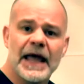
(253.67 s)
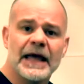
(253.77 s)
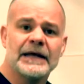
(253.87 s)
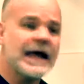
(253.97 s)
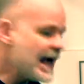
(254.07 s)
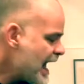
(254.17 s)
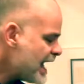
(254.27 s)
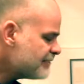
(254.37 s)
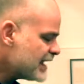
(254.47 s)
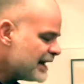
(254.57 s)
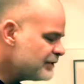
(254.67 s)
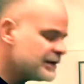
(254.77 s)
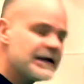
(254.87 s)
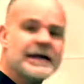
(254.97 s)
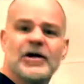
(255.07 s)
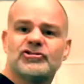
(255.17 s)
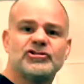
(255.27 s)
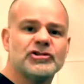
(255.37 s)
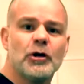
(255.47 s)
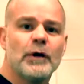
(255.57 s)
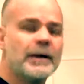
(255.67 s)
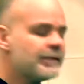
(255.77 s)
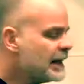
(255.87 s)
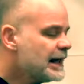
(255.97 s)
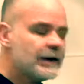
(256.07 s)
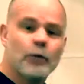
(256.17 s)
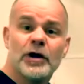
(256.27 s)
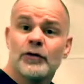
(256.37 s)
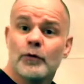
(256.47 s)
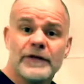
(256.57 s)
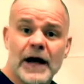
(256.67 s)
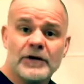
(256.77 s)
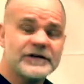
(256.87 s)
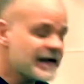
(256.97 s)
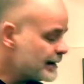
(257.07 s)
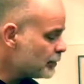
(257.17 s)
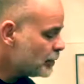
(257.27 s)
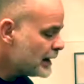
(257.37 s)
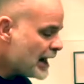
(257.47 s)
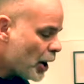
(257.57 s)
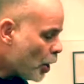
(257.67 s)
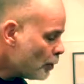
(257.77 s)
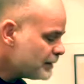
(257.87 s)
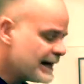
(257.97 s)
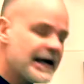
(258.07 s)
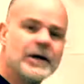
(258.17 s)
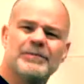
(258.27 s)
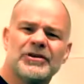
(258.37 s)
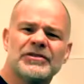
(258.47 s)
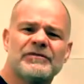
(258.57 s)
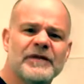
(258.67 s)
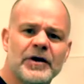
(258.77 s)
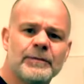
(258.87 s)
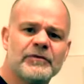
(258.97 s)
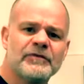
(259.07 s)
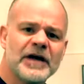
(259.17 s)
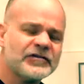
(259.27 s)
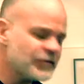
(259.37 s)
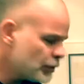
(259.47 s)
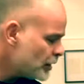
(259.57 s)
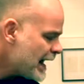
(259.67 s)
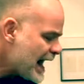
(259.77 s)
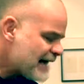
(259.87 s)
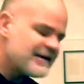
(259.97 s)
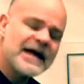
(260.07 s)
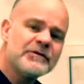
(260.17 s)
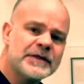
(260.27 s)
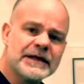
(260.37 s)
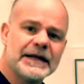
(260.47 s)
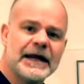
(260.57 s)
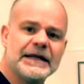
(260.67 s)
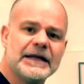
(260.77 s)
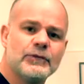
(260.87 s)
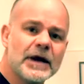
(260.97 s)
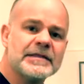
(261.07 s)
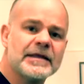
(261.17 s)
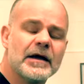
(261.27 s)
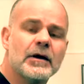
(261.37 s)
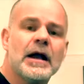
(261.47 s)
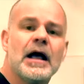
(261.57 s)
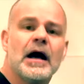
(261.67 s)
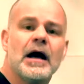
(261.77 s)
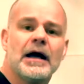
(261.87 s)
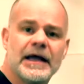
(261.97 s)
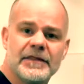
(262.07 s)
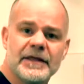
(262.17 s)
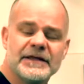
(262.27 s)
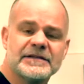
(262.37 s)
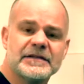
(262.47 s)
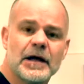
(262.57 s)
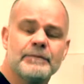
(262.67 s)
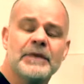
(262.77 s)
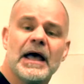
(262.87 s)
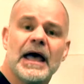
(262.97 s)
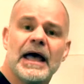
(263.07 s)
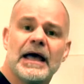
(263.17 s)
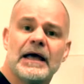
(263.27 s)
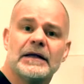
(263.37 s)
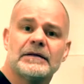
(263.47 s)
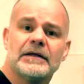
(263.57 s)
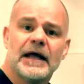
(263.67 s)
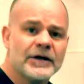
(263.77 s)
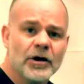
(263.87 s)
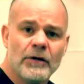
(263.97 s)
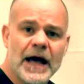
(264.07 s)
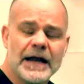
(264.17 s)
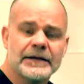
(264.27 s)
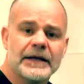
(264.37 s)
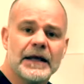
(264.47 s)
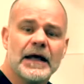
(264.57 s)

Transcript: and have everything there show up with or without a table. Open that up, looks very professional, have everything that I need right there, and then some, and go at it.